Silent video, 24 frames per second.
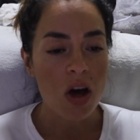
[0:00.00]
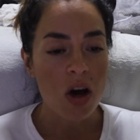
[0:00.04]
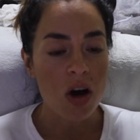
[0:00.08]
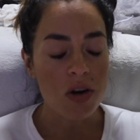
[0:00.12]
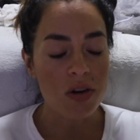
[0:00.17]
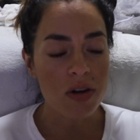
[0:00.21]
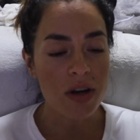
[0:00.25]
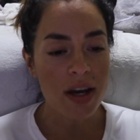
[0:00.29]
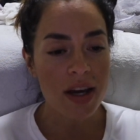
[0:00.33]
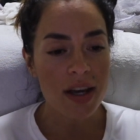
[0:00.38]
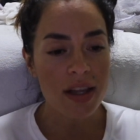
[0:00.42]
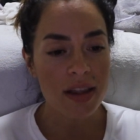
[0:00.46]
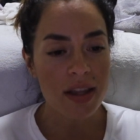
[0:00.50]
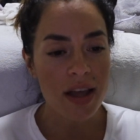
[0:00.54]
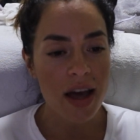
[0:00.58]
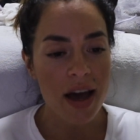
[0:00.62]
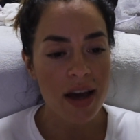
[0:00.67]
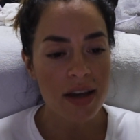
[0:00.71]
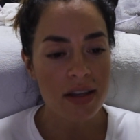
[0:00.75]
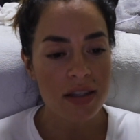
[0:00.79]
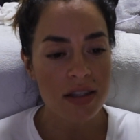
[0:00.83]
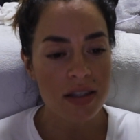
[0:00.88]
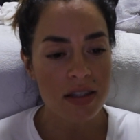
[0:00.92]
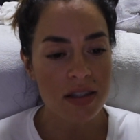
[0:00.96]
All right,
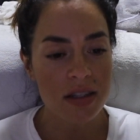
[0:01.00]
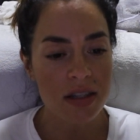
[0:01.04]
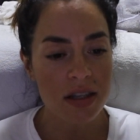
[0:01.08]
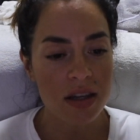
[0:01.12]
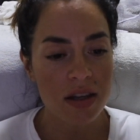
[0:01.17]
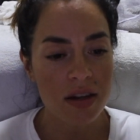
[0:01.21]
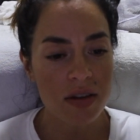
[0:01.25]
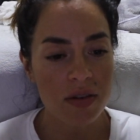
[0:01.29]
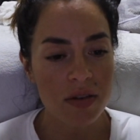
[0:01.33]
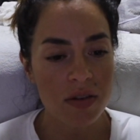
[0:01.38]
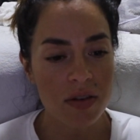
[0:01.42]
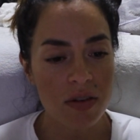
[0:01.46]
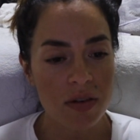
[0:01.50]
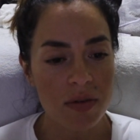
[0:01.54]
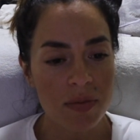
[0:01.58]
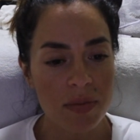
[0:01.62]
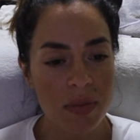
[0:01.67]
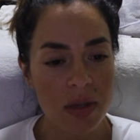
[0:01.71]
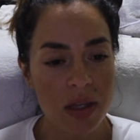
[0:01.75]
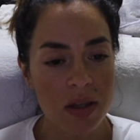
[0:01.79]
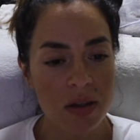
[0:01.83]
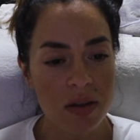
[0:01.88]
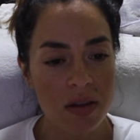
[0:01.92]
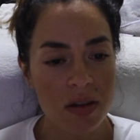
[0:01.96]
last
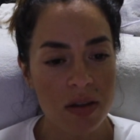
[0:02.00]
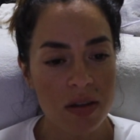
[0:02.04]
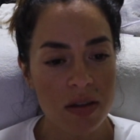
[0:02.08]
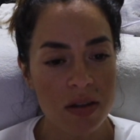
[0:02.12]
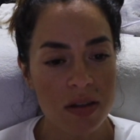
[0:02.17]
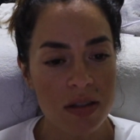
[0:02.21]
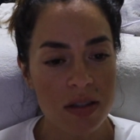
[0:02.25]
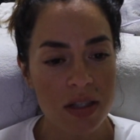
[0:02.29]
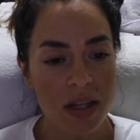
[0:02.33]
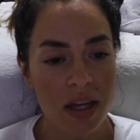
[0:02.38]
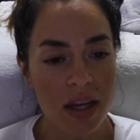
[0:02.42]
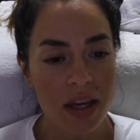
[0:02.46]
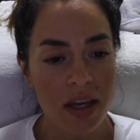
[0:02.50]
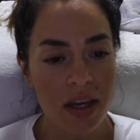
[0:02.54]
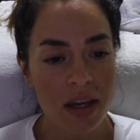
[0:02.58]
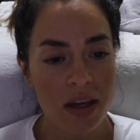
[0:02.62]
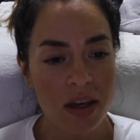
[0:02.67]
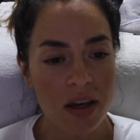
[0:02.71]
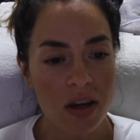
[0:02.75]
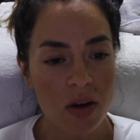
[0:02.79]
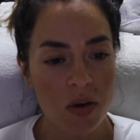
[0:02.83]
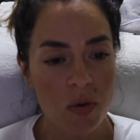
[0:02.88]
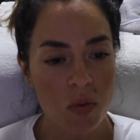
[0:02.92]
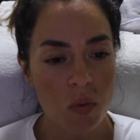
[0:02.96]
meal of the
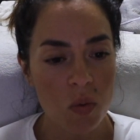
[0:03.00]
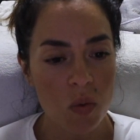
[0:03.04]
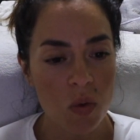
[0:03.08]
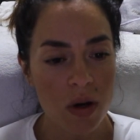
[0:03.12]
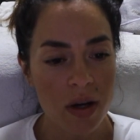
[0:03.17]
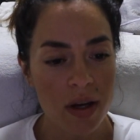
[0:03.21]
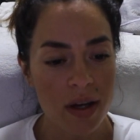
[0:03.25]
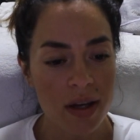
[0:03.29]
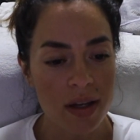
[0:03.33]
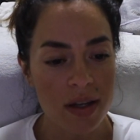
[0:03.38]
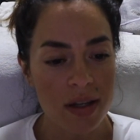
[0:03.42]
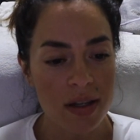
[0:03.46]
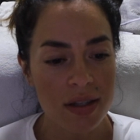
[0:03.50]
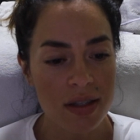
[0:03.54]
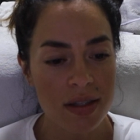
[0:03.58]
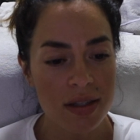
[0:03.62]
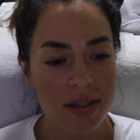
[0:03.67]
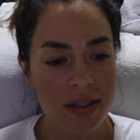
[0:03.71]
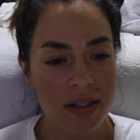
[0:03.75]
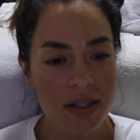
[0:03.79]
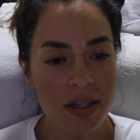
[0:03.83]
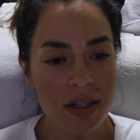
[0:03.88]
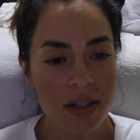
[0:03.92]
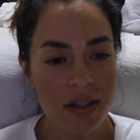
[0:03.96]
day
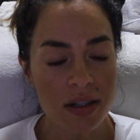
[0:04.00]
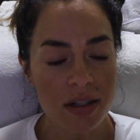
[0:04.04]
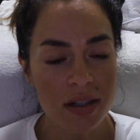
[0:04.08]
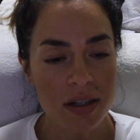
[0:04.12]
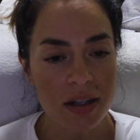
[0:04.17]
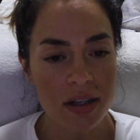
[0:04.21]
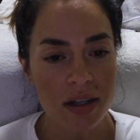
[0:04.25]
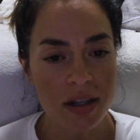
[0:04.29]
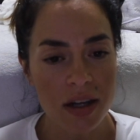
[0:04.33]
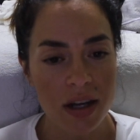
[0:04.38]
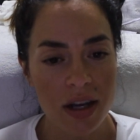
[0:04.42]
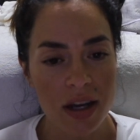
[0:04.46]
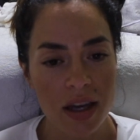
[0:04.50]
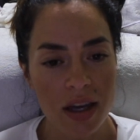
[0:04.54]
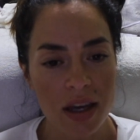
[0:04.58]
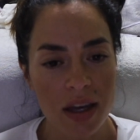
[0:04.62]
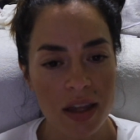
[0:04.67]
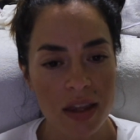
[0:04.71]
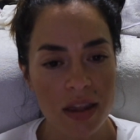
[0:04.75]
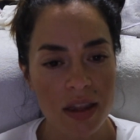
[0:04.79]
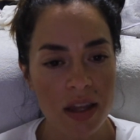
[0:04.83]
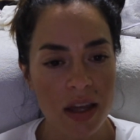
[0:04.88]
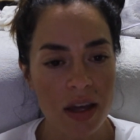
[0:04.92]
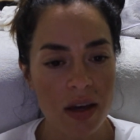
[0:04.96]
was dinner,
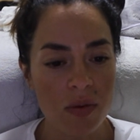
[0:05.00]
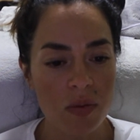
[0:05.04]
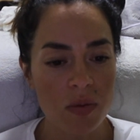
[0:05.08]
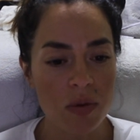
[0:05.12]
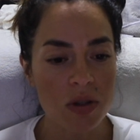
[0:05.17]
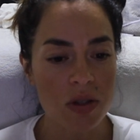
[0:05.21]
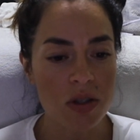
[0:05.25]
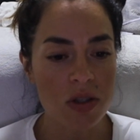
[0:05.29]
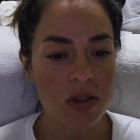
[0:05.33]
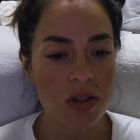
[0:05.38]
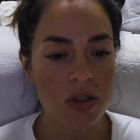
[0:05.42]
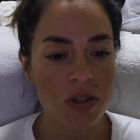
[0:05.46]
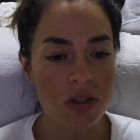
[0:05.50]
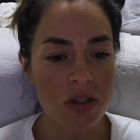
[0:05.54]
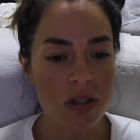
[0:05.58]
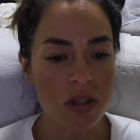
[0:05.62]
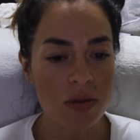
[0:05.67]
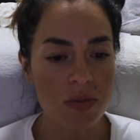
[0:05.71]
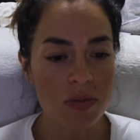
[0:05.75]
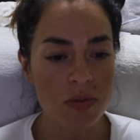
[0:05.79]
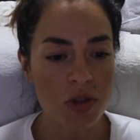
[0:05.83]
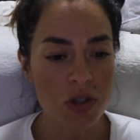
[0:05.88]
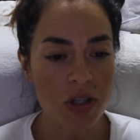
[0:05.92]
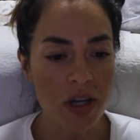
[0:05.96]
and that was
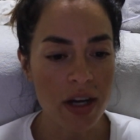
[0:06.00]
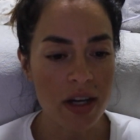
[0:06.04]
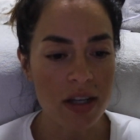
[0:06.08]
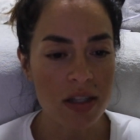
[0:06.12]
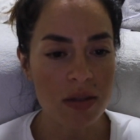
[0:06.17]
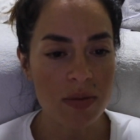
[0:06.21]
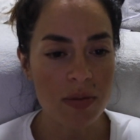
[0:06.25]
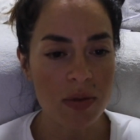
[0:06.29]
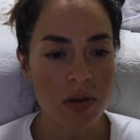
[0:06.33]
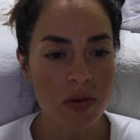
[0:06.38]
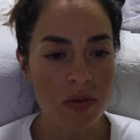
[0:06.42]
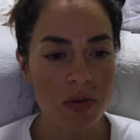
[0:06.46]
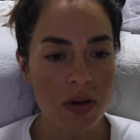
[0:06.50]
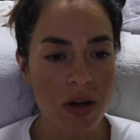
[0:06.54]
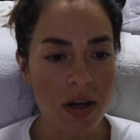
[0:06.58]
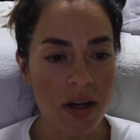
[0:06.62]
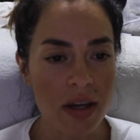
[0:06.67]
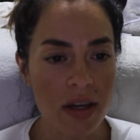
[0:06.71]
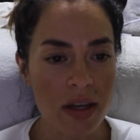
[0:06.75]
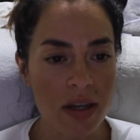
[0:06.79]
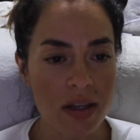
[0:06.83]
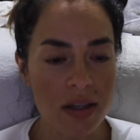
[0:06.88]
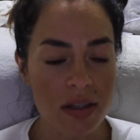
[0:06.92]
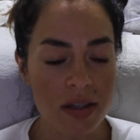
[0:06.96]
some jasmine
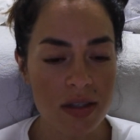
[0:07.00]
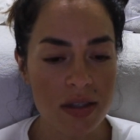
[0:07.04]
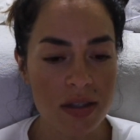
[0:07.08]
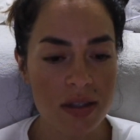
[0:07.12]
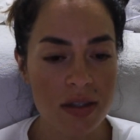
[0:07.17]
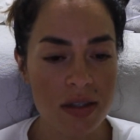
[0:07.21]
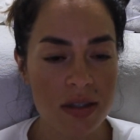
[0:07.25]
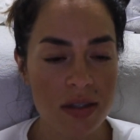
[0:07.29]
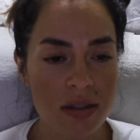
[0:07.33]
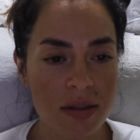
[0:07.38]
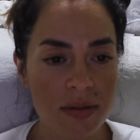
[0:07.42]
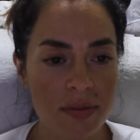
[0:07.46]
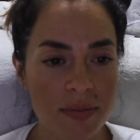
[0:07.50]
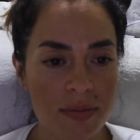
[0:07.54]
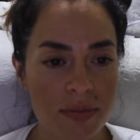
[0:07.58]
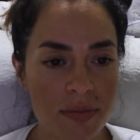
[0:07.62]
rice.